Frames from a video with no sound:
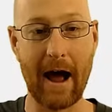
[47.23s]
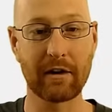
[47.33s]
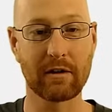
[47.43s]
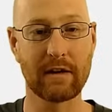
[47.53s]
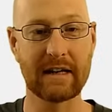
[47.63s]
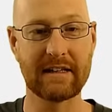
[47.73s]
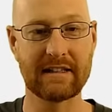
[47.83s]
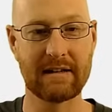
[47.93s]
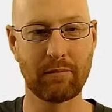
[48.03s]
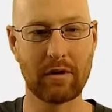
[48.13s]
how to create
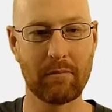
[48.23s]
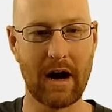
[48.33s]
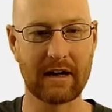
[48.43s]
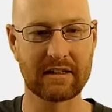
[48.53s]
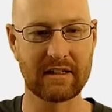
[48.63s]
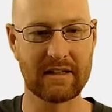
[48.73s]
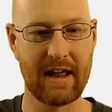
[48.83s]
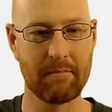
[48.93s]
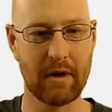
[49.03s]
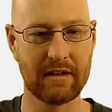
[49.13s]
these input boxes
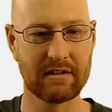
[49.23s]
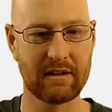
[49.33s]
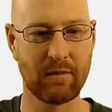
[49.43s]
and buttons.